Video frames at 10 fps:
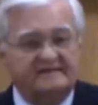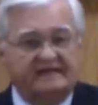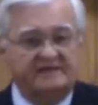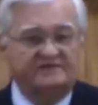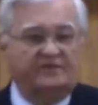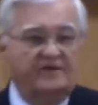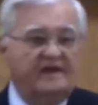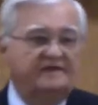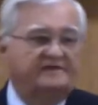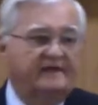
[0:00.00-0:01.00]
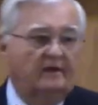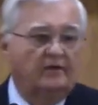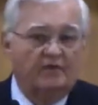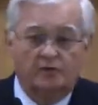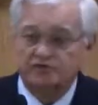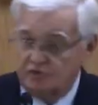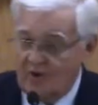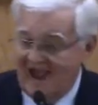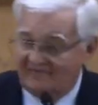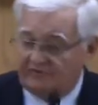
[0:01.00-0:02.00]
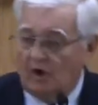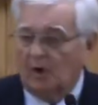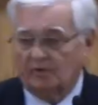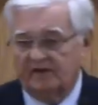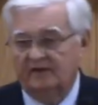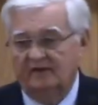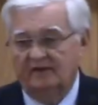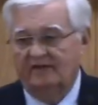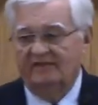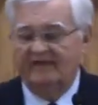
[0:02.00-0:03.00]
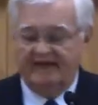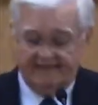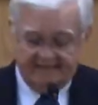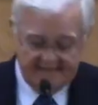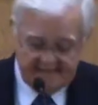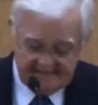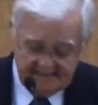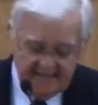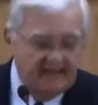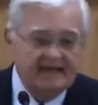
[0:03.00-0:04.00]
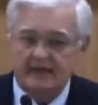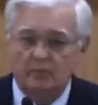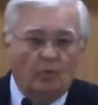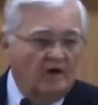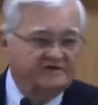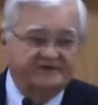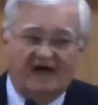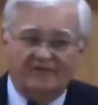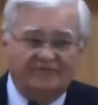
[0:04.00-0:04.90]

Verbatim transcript: and his friends. There are those who have taught that it did. It was not